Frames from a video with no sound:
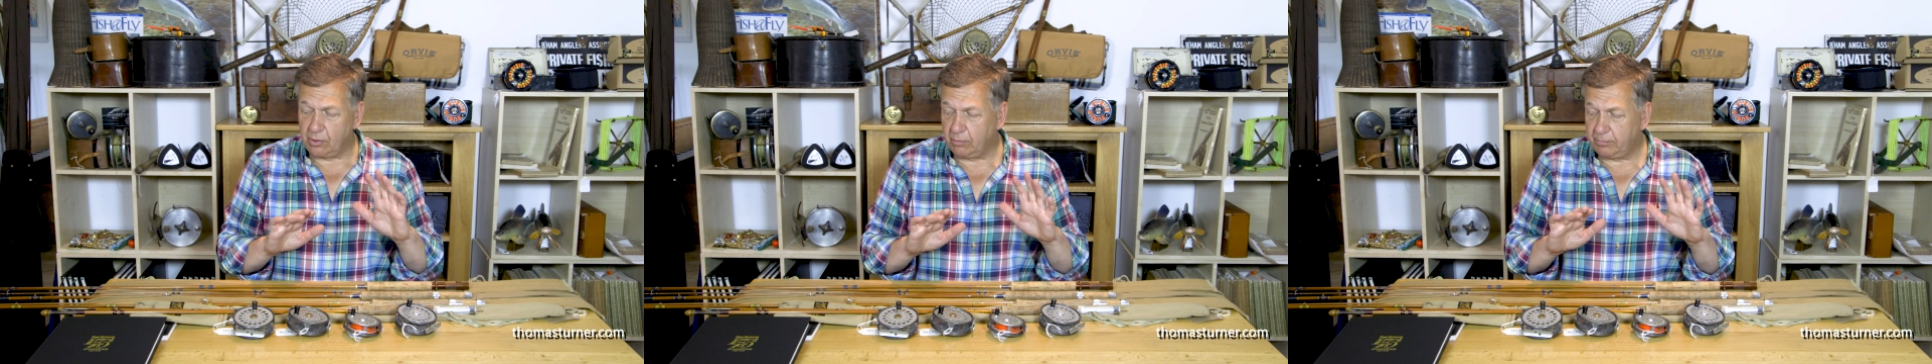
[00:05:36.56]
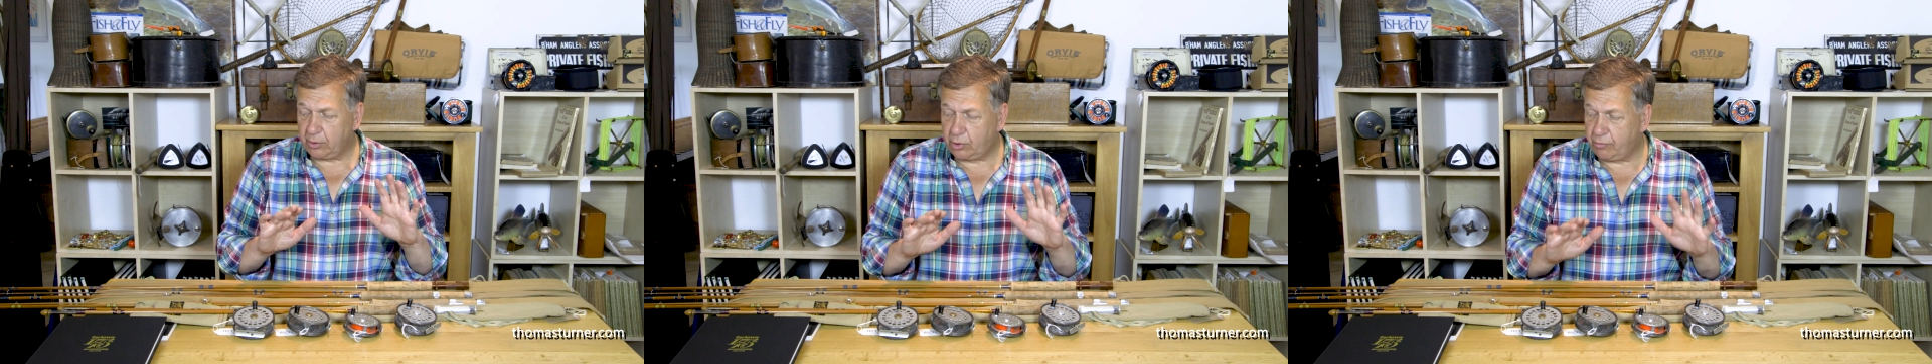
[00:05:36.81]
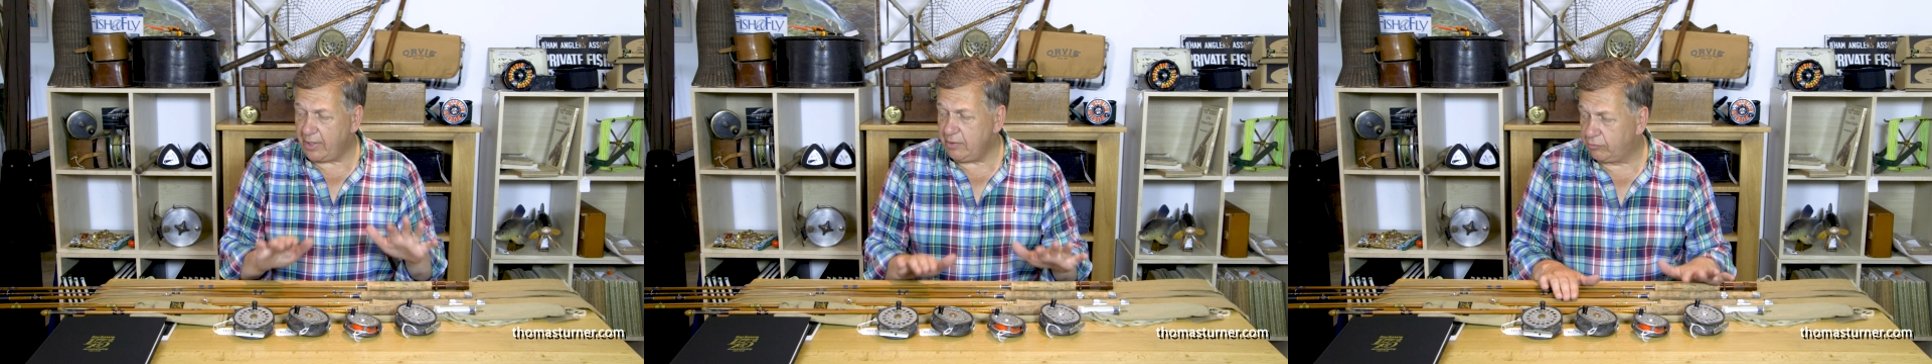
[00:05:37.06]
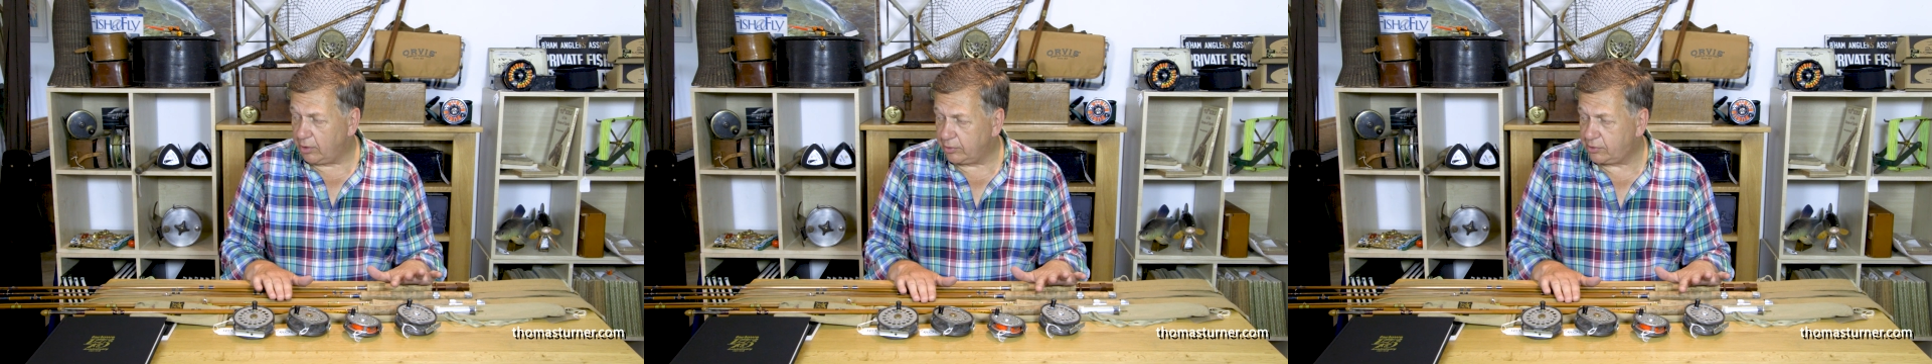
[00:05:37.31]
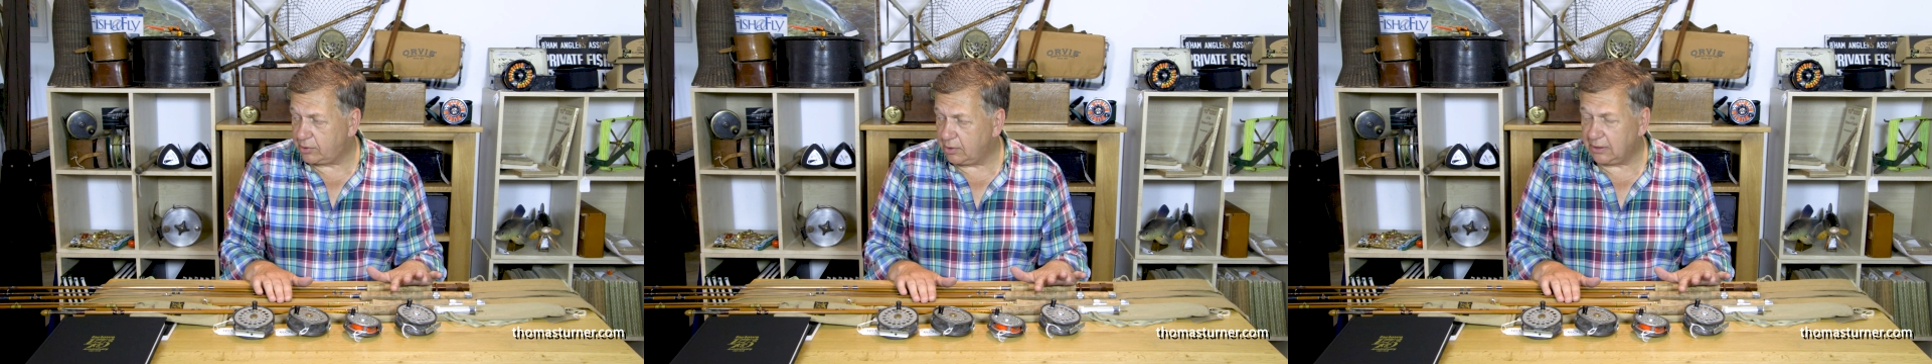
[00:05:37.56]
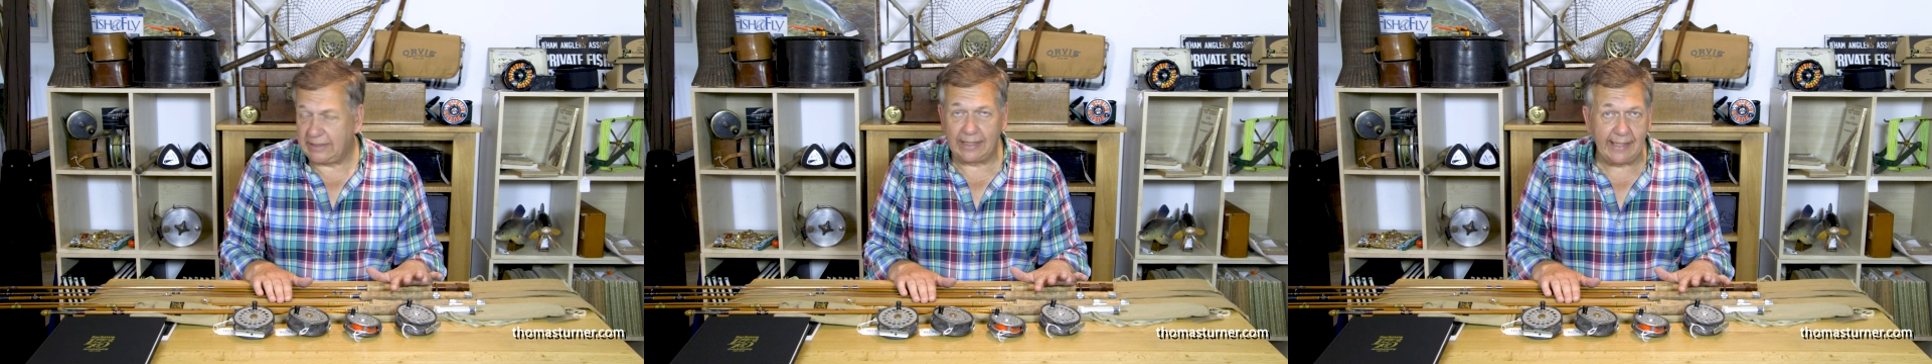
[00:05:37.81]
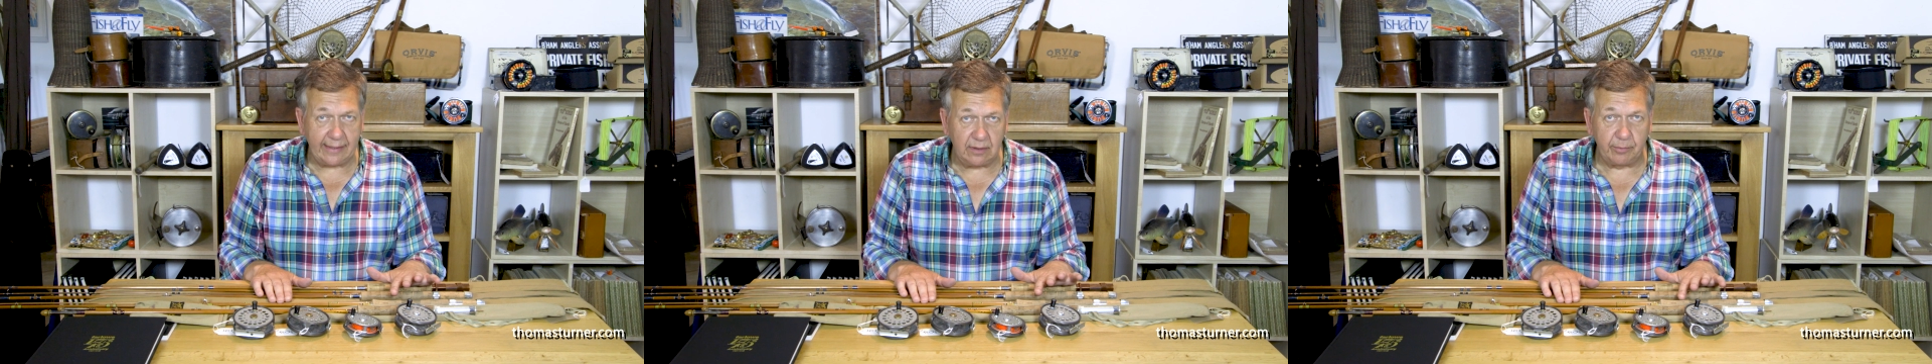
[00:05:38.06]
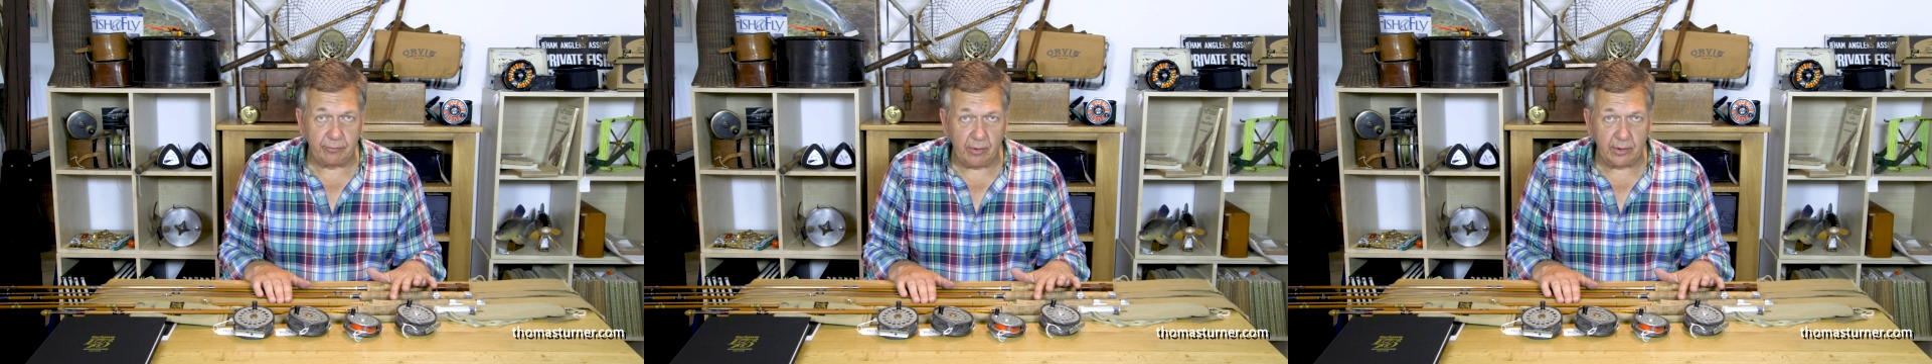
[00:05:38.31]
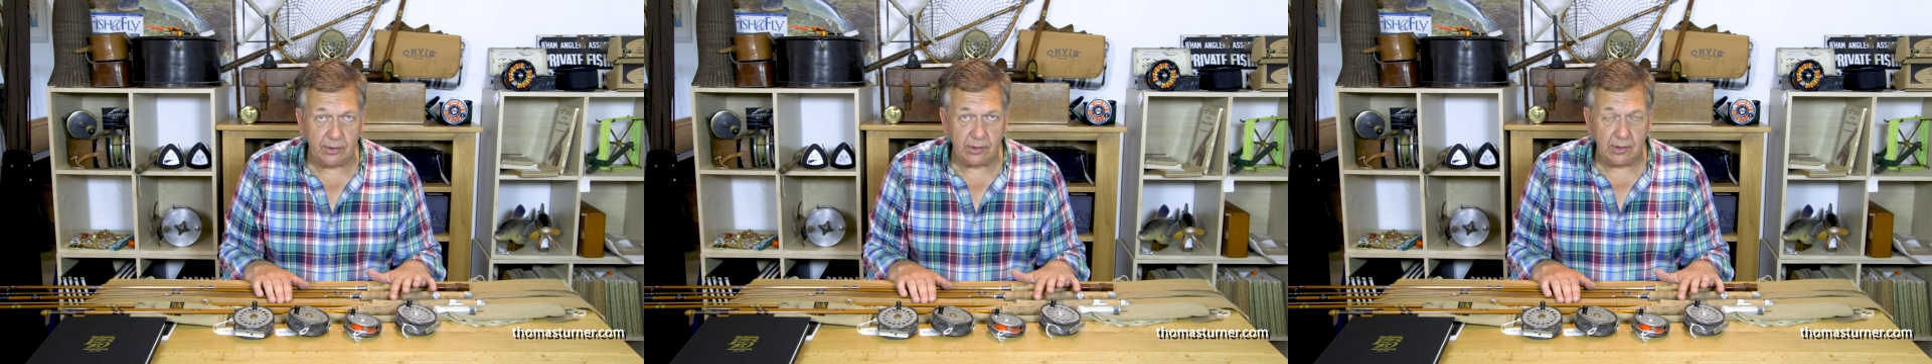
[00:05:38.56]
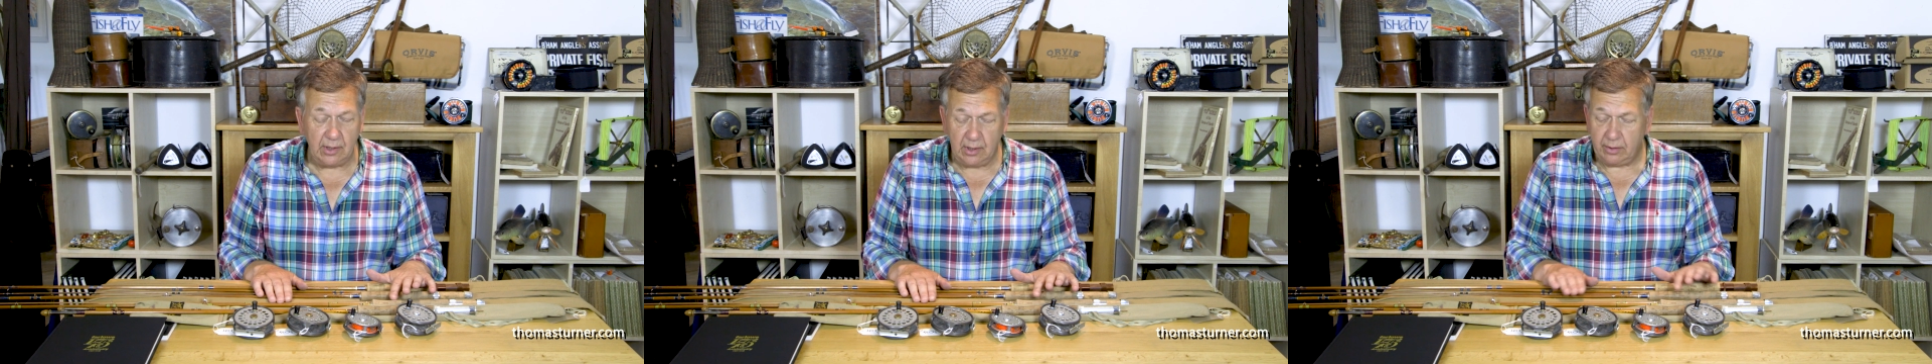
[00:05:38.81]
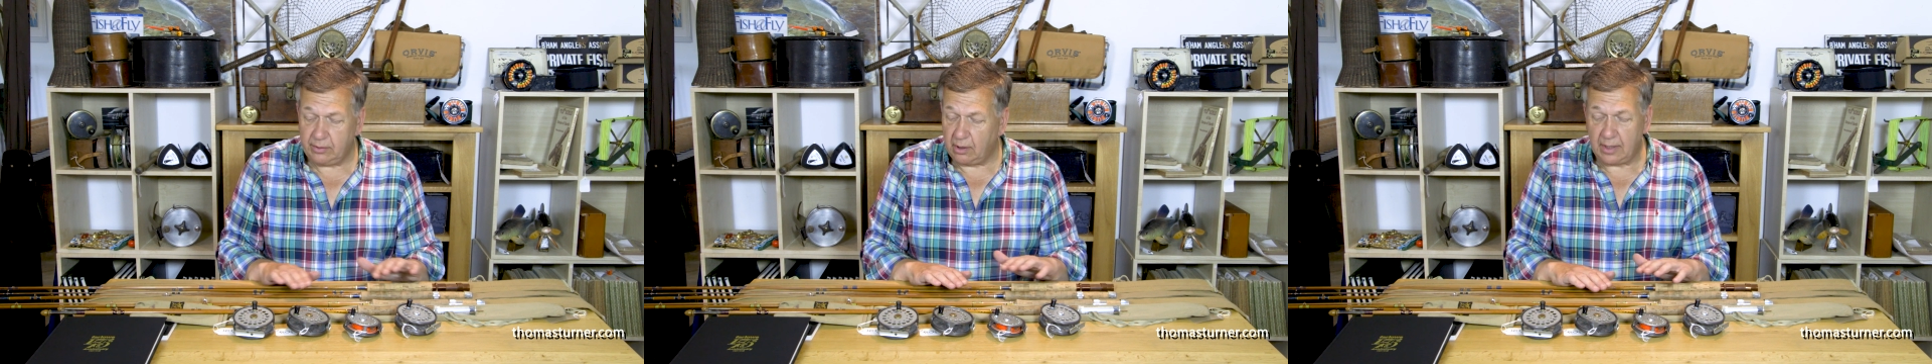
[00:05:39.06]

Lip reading: So great rods, collectible rods.